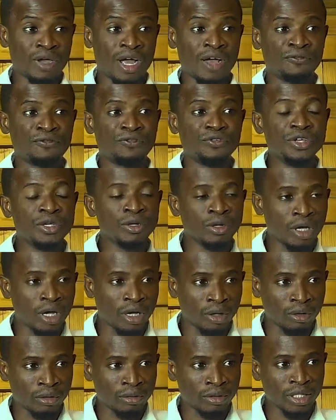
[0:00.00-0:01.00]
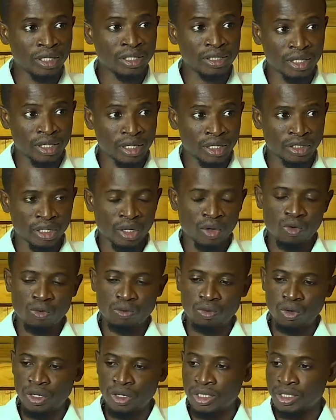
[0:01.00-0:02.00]
If you have free internet at
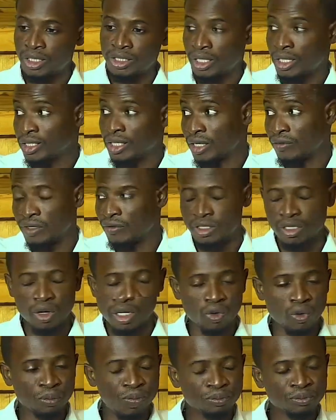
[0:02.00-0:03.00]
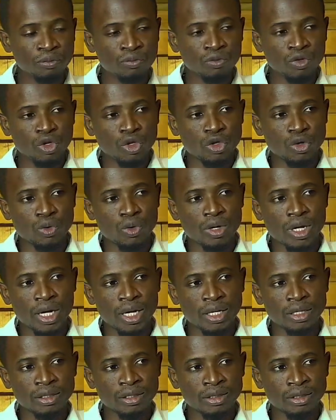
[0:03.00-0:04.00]
home or internet service at home, you
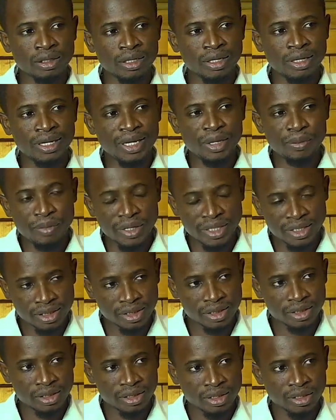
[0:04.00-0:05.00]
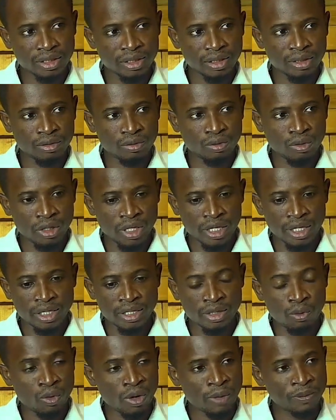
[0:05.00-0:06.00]
can limit
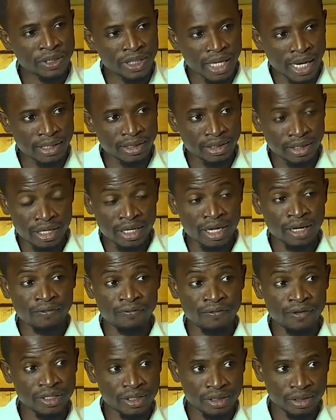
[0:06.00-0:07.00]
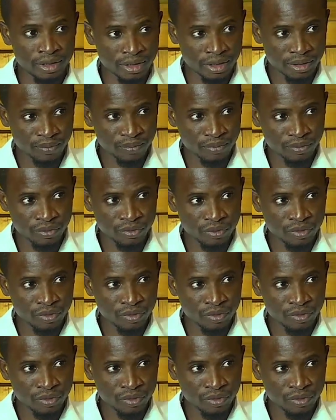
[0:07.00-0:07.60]
the websites they can visit.